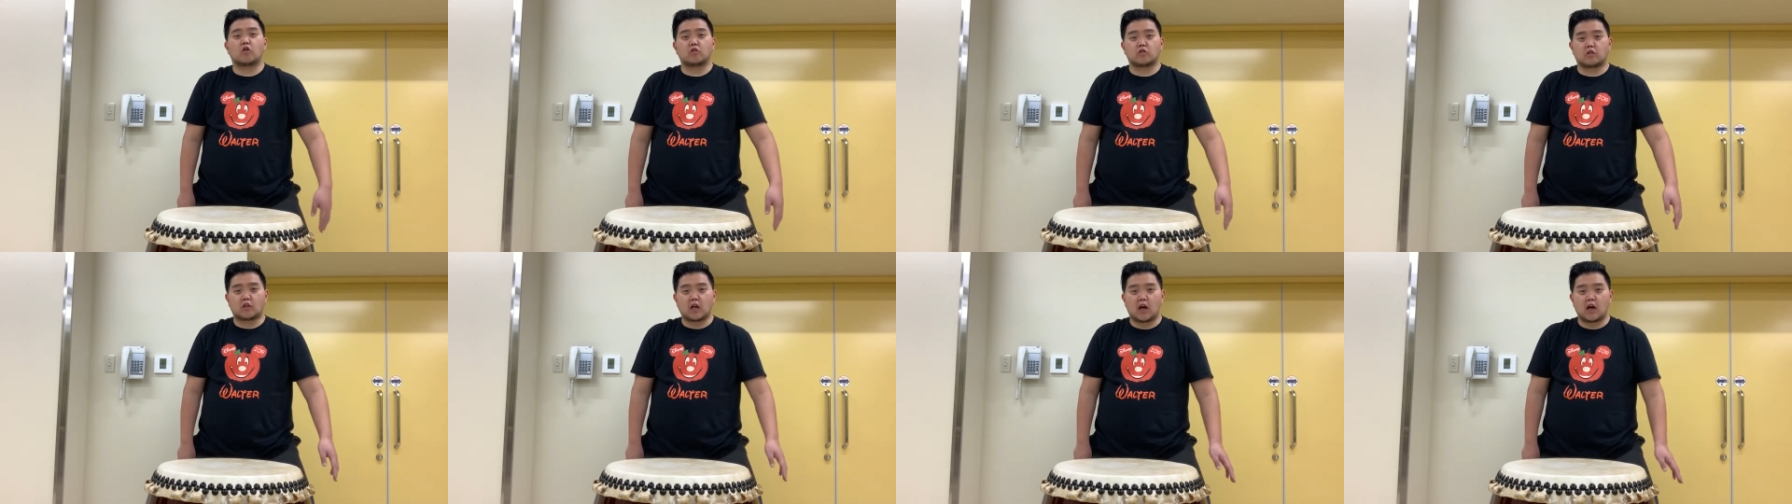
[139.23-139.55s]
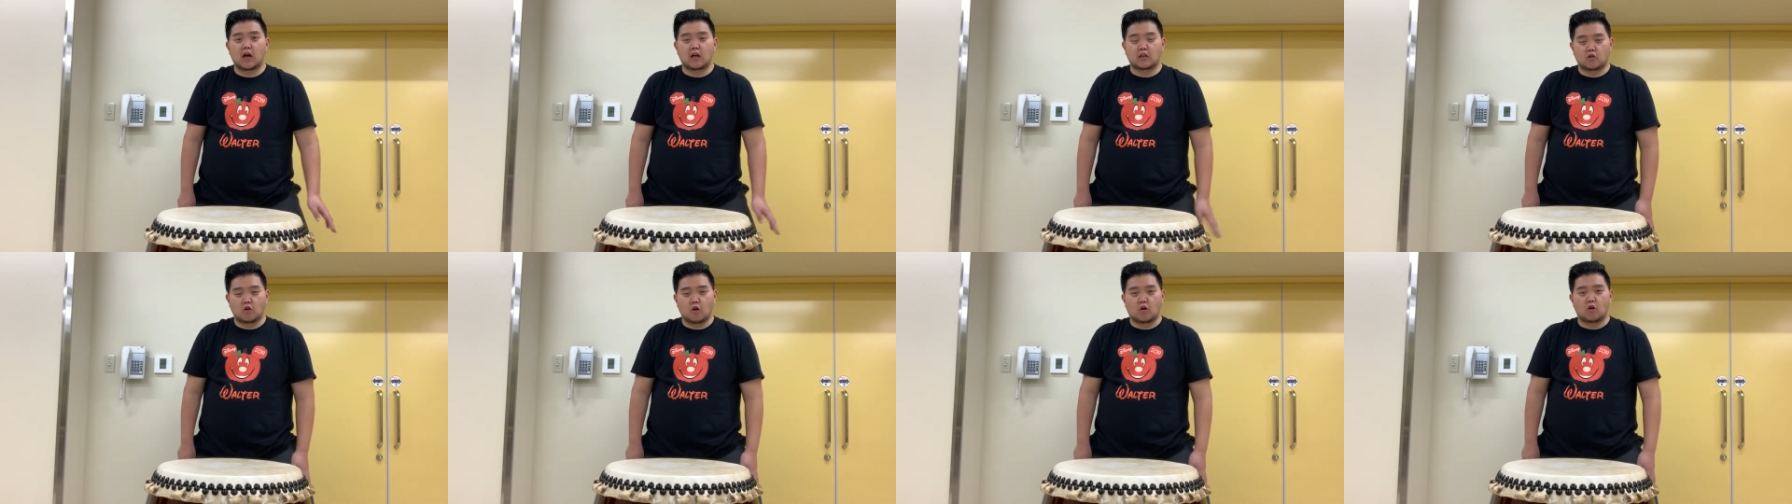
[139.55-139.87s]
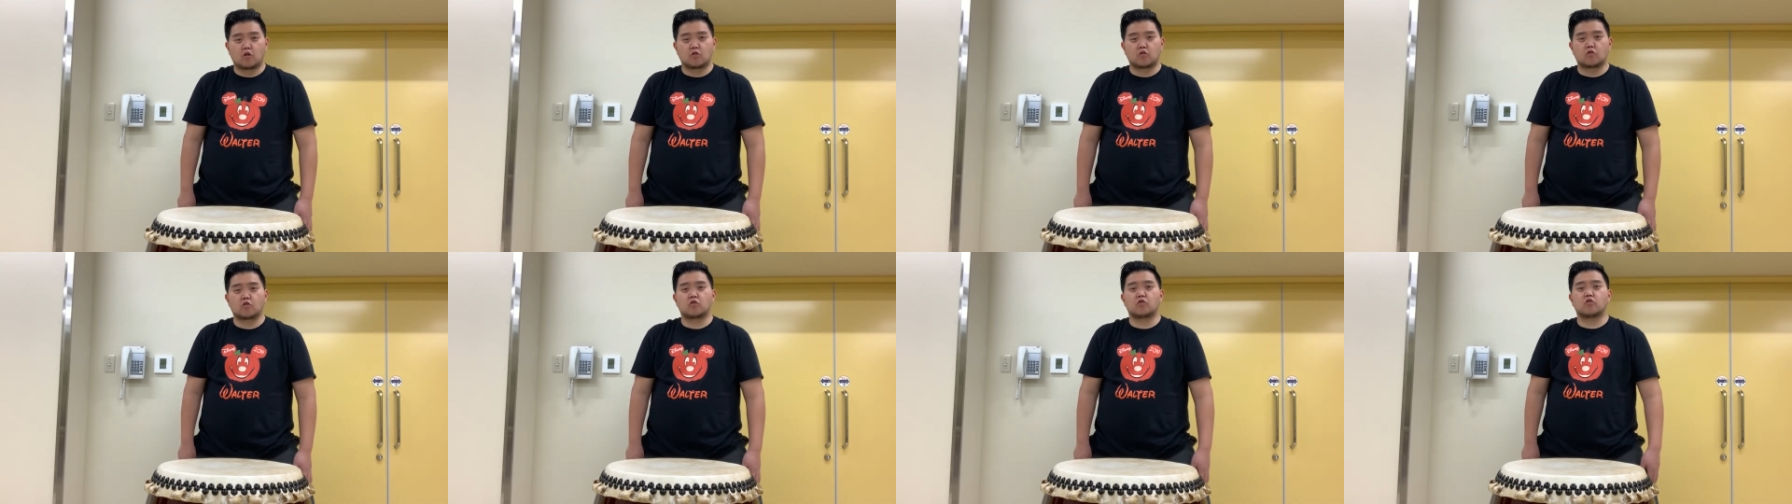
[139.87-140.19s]
da,
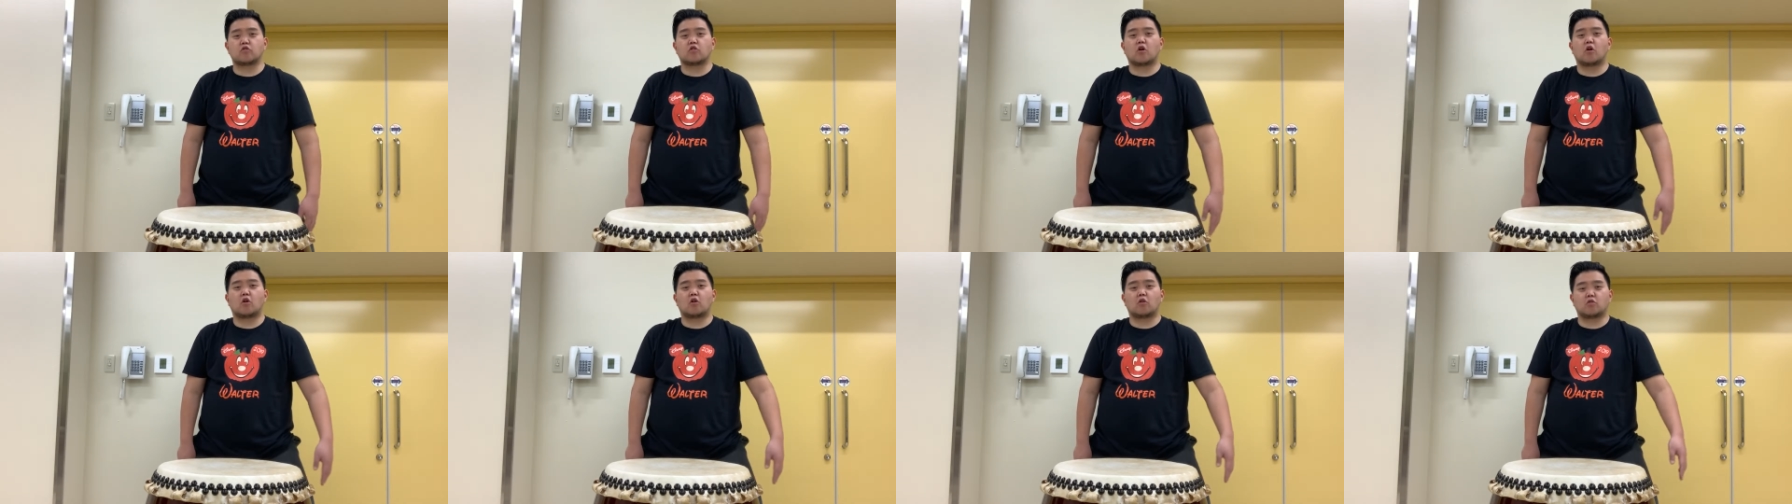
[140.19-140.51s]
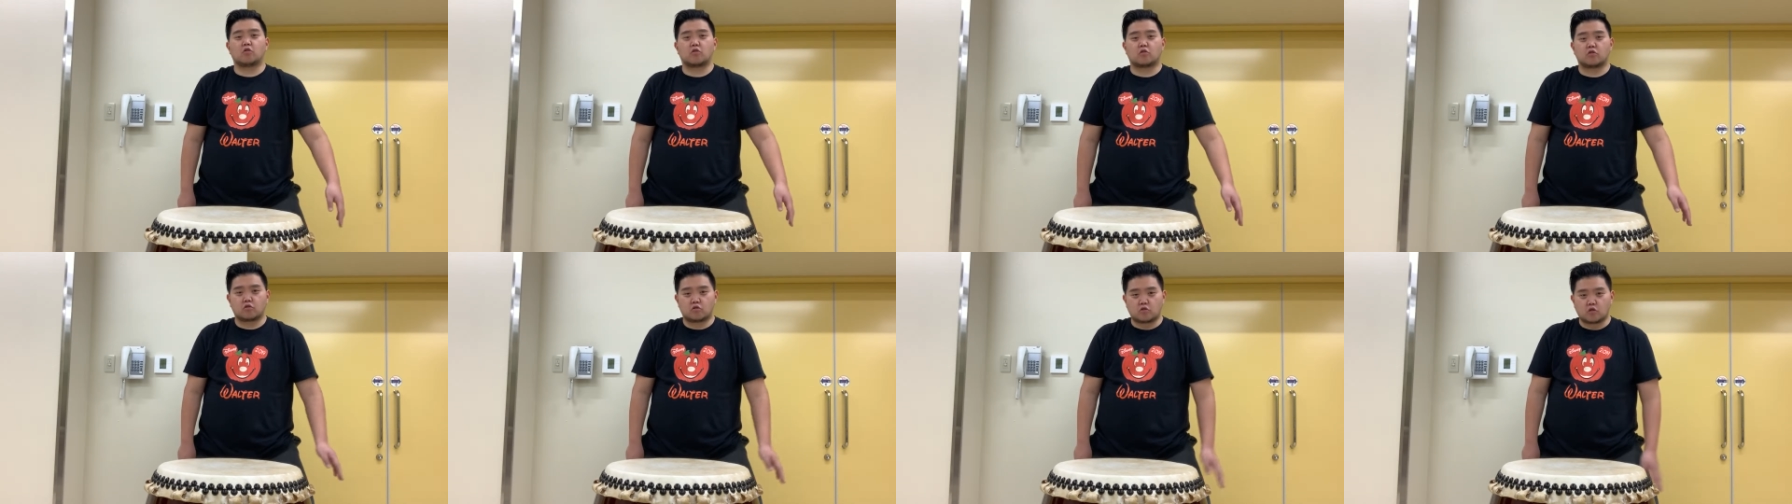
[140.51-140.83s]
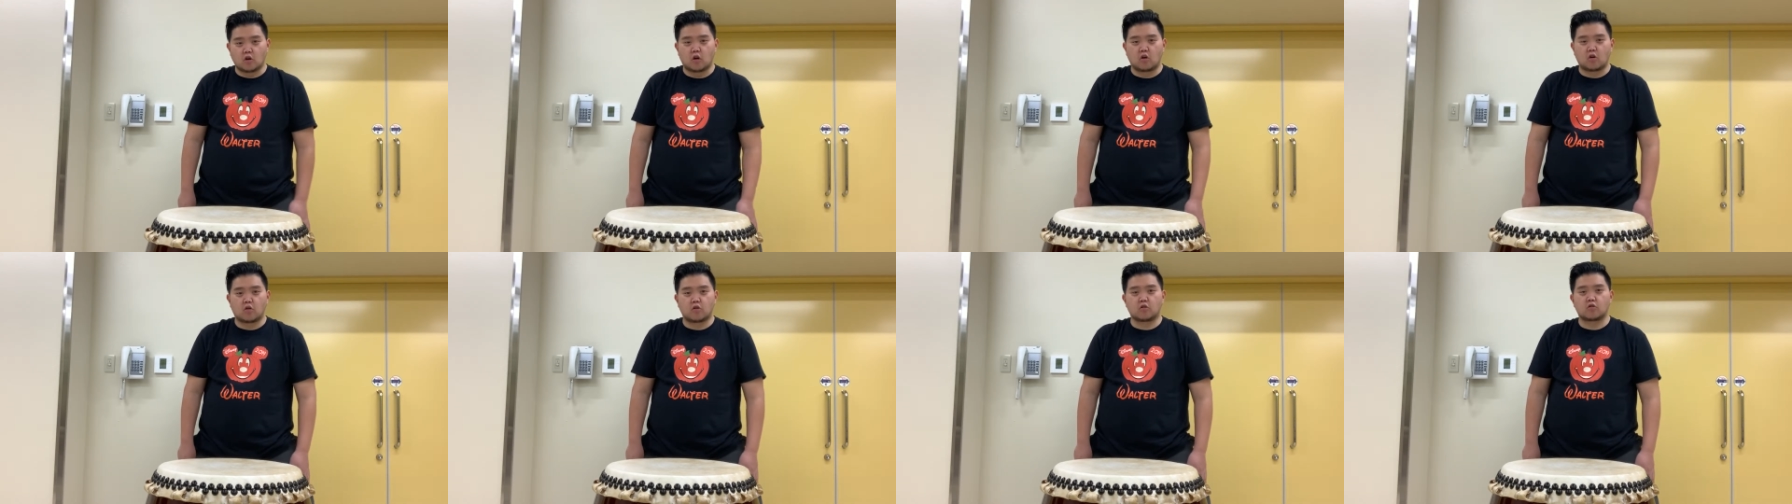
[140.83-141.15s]
don, don,
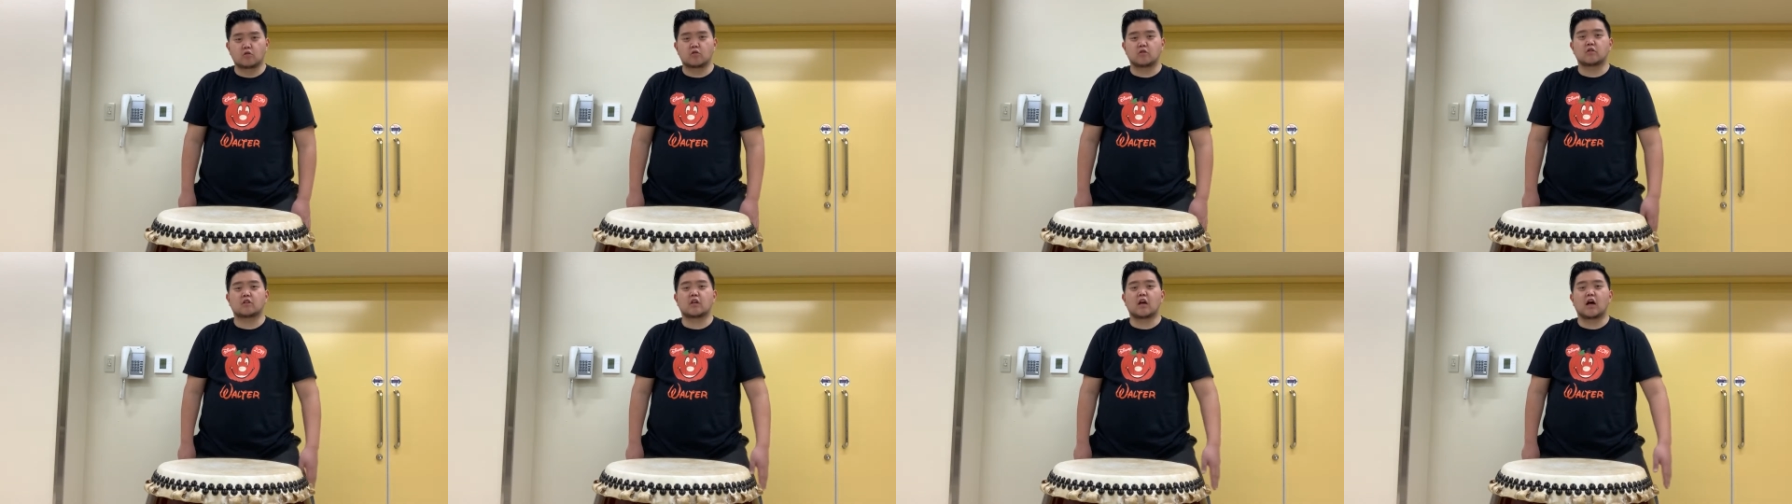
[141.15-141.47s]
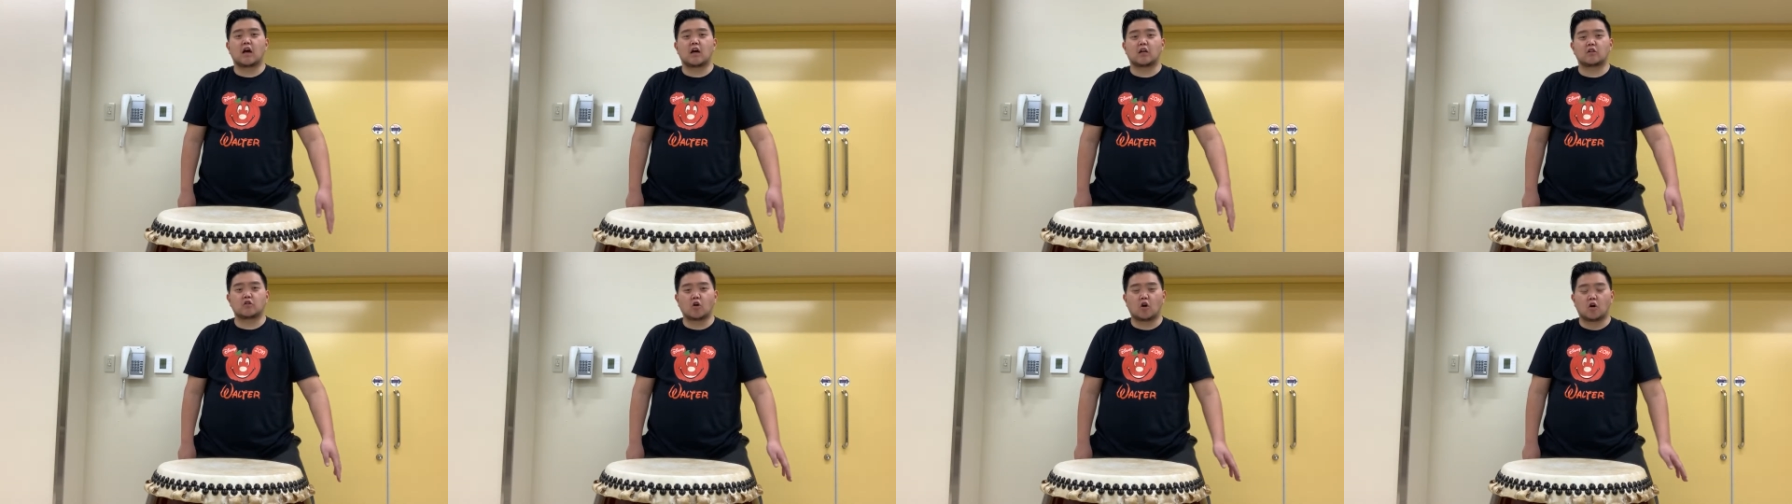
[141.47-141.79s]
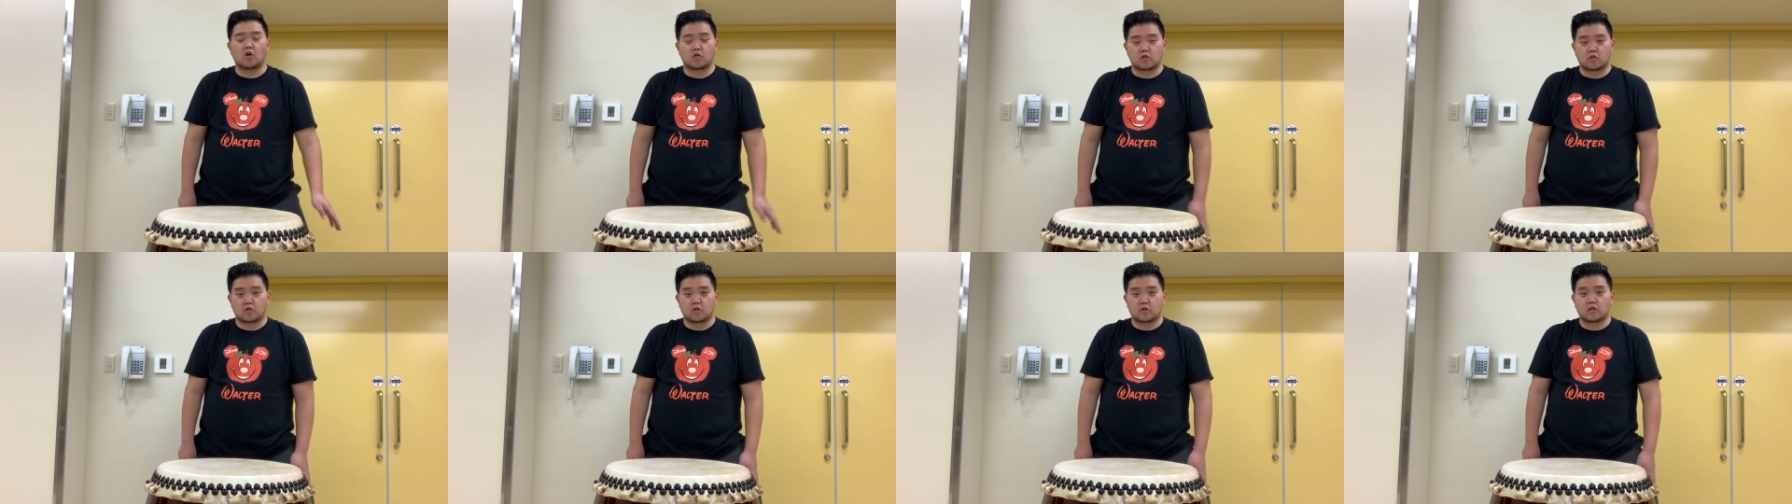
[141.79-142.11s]
don, da,
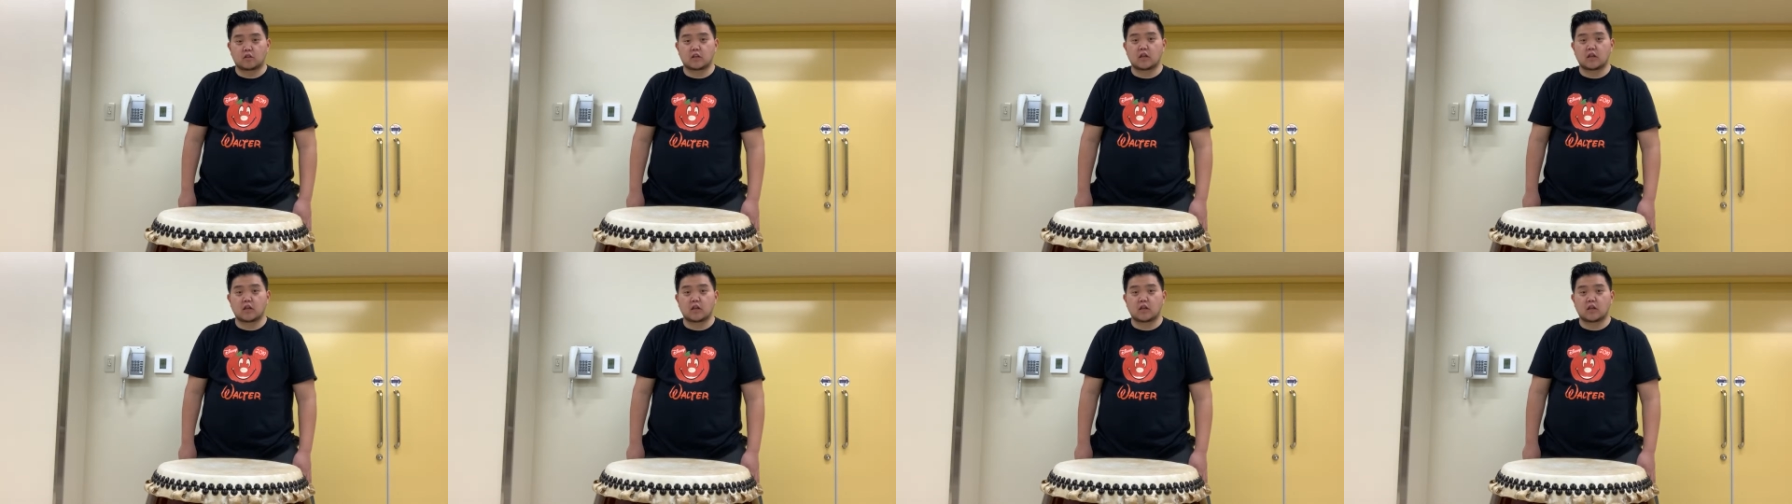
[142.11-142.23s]
don,